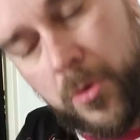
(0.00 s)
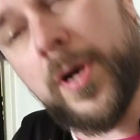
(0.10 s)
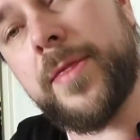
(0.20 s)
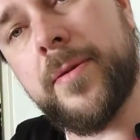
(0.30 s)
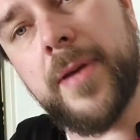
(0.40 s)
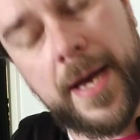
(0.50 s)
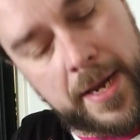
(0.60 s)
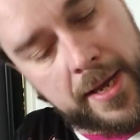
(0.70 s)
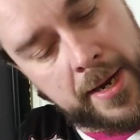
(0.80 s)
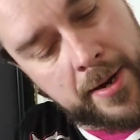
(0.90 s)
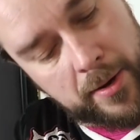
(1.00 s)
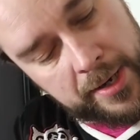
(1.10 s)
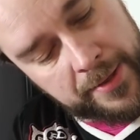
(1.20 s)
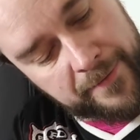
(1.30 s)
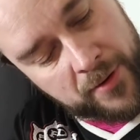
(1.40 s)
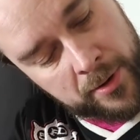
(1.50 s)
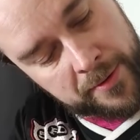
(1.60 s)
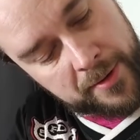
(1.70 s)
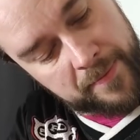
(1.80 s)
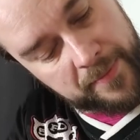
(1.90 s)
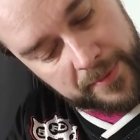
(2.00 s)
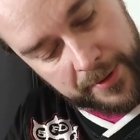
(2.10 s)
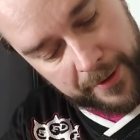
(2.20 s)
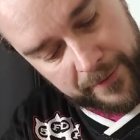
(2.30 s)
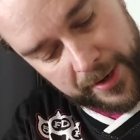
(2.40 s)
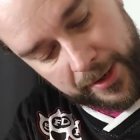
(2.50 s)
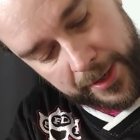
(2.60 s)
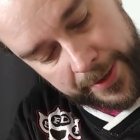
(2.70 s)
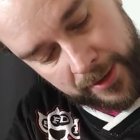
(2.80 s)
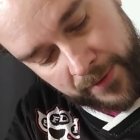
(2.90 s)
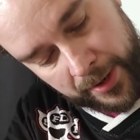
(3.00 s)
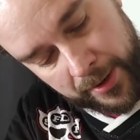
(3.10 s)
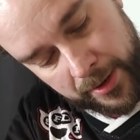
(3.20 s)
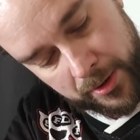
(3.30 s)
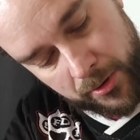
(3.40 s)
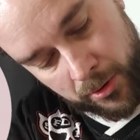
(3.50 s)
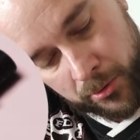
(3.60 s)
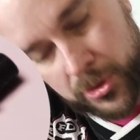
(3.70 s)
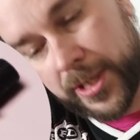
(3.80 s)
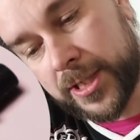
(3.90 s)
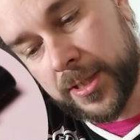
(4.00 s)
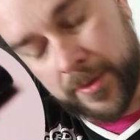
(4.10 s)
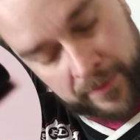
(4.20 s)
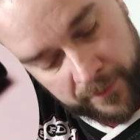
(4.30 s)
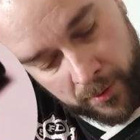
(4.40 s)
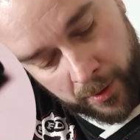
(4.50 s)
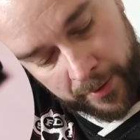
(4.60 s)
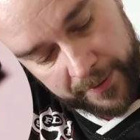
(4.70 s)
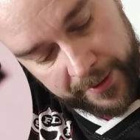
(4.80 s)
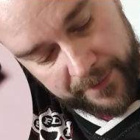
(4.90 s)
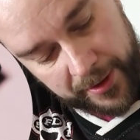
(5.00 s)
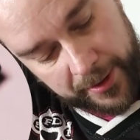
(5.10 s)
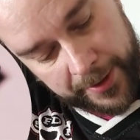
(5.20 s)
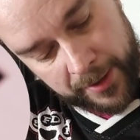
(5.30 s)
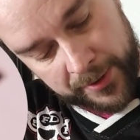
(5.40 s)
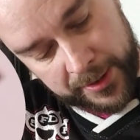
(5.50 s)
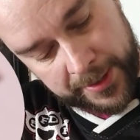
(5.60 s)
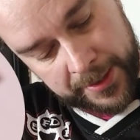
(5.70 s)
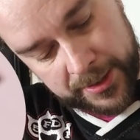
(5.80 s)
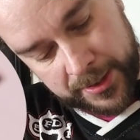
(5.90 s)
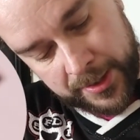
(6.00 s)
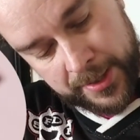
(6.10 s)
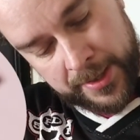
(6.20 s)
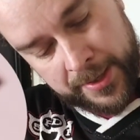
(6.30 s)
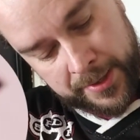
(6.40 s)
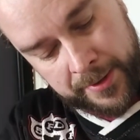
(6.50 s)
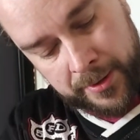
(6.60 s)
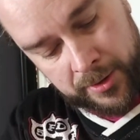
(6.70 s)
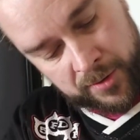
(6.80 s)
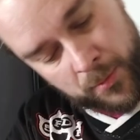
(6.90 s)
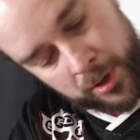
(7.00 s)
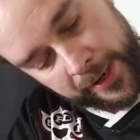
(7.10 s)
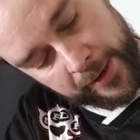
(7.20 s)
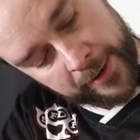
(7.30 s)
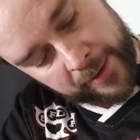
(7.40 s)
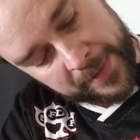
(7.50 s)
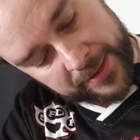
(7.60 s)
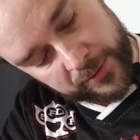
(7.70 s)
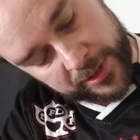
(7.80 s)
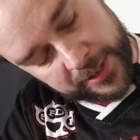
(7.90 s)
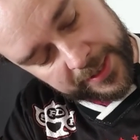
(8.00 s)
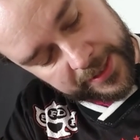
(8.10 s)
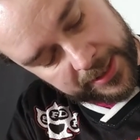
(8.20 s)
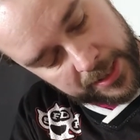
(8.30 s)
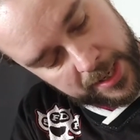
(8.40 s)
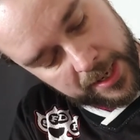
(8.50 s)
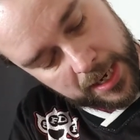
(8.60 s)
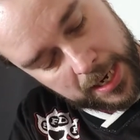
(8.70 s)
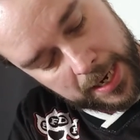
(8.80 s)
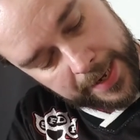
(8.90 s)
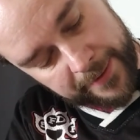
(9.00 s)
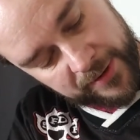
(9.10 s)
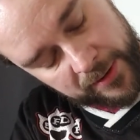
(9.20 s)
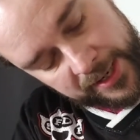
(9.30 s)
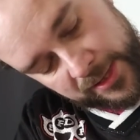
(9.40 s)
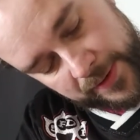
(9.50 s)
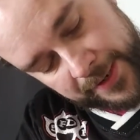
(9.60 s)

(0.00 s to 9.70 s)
All right, and here in the front, different kind of noses for different kind of things. Smaller arm mattresses, if you need to